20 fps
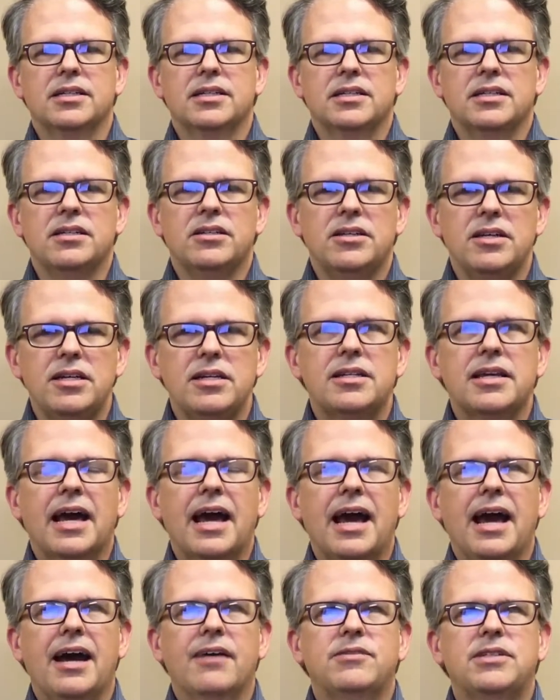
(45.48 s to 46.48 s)
You need to
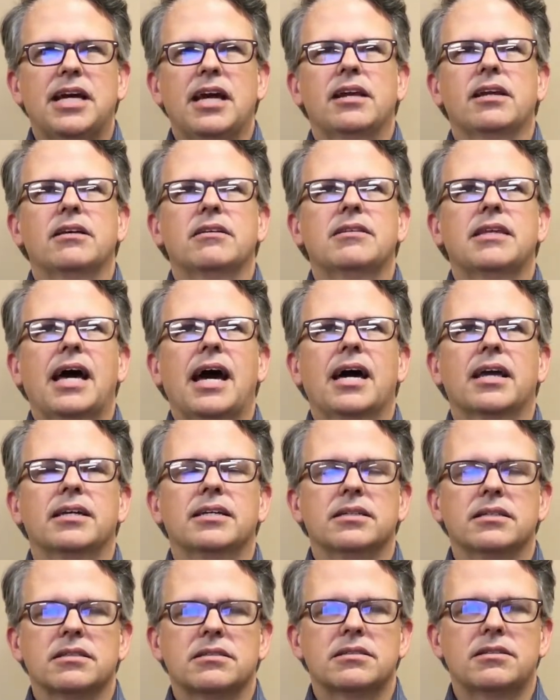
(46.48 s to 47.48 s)
have data that
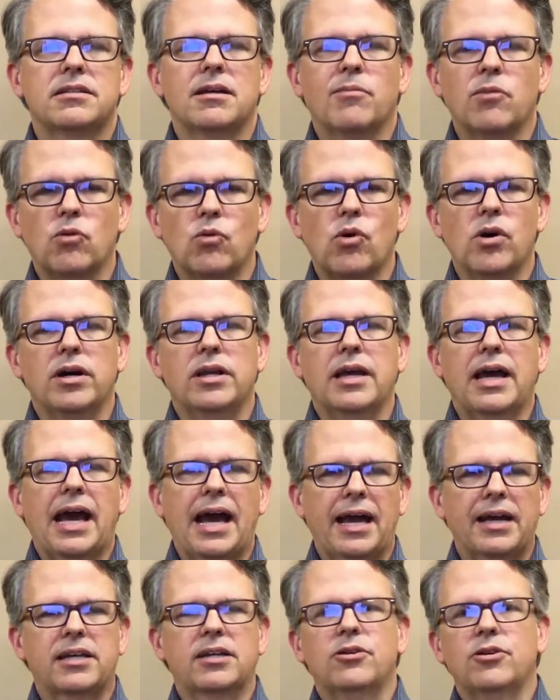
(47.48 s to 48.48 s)
is, number 1,
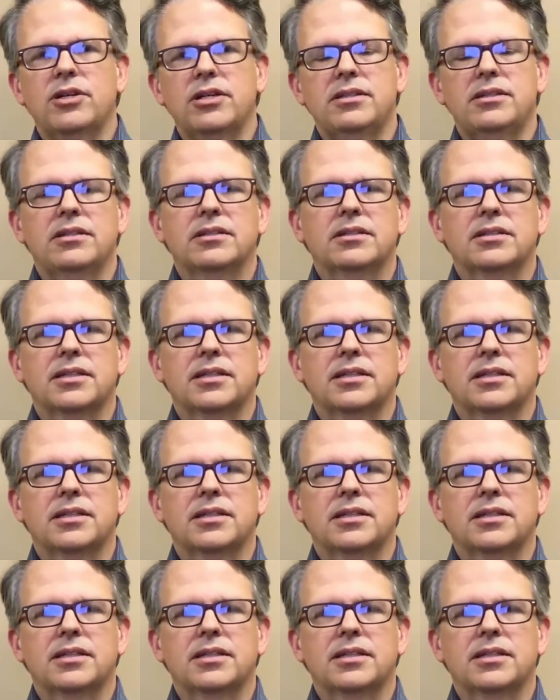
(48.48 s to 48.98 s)
accurate,